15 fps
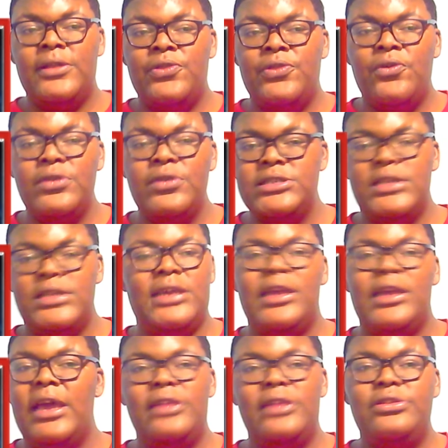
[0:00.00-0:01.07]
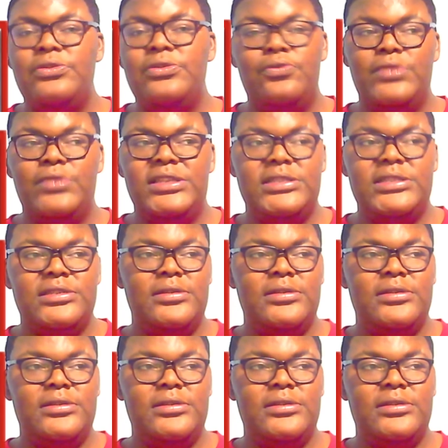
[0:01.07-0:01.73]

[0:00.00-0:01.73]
and Thor's like, I knew it.